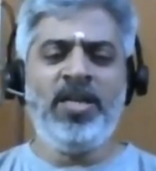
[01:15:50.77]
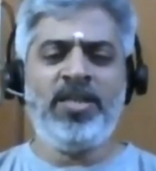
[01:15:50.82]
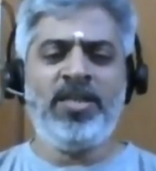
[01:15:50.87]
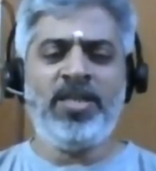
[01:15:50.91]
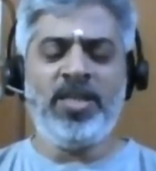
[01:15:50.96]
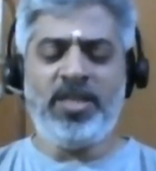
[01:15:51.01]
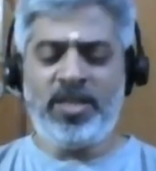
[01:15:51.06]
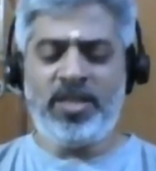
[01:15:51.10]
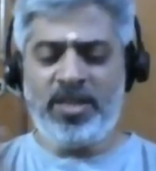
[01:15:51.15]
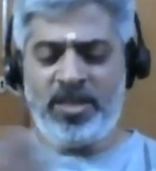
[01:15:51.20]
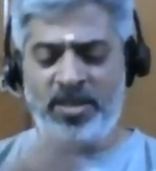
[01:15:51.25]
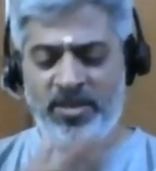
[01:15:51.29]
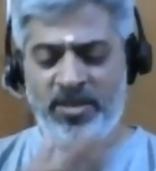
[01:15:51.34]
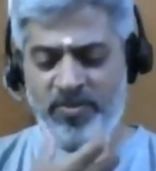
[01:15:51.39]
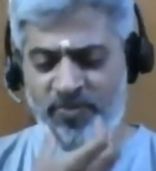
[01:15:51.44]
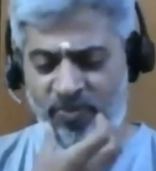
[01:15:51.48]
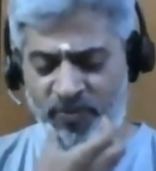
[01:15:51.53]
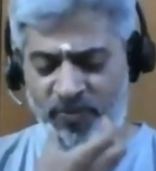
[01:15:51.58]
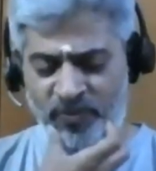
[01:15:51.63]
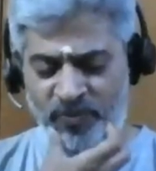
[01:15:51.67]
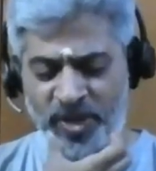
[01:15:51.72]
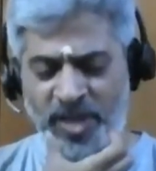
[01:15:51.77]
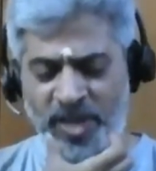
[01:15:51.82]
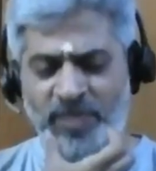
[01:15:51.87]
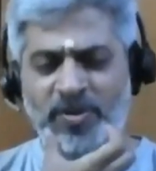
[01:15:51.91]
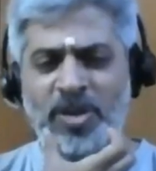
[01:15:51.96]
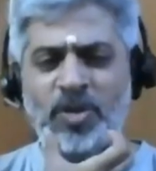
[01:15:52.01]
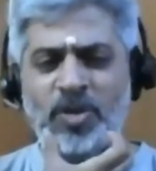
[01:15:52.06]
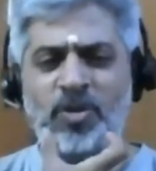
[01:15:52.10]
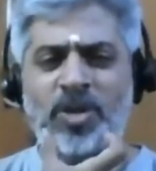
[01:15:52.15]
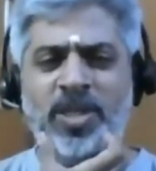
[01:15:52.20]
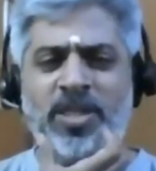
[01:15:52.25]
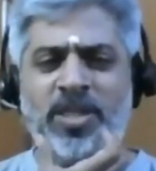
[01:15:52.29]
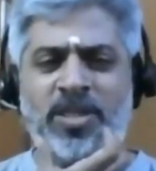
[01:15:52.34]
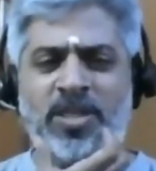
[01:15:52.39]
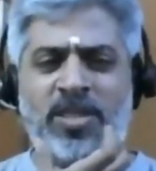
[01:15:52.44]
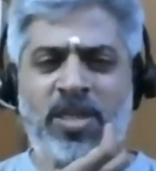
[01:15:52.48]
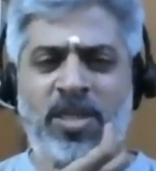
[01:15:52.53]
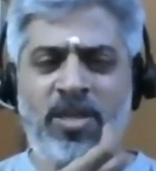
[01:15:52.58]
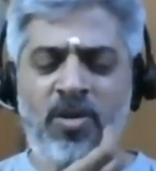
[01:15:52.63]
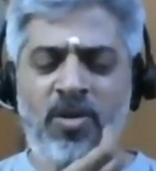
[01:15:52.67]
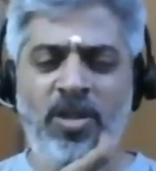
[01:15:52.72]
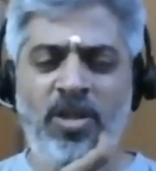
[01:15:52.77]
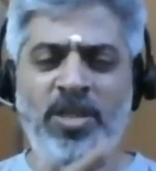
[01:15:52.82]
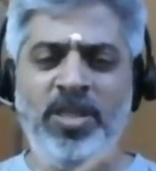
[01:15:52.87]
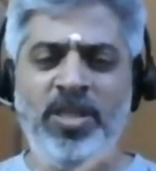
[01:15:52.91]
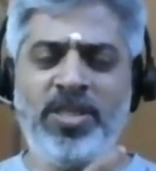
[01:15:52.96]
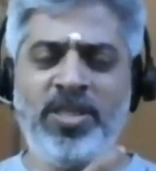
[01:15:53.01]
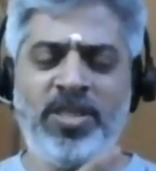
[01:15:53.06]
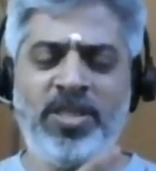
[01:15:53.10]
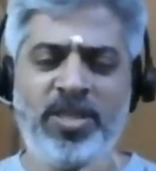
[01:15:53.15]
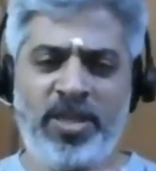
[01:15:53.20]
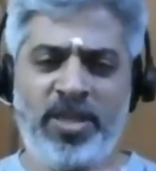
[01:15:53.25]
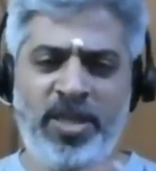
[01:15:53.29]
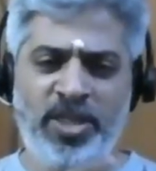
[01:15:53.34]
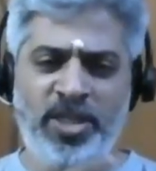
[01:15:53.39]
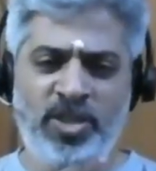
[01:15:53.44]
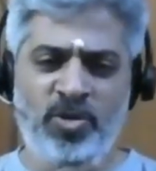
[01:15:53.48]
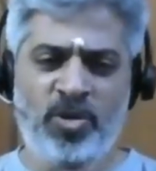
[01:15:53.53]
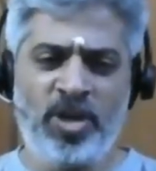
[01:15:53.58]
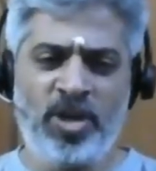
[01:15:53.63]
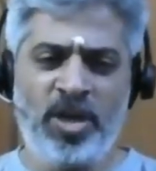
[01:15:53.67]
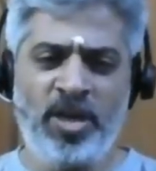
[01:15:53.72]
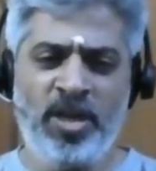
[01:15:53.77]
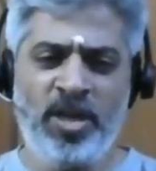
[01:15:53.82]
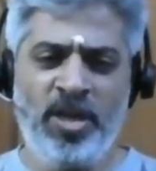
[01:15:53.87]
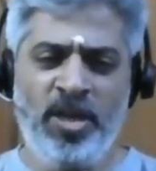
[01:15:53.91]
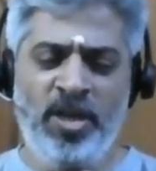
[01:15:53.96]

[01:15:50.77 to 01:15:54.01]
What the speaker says: See, where will you understand all these natural,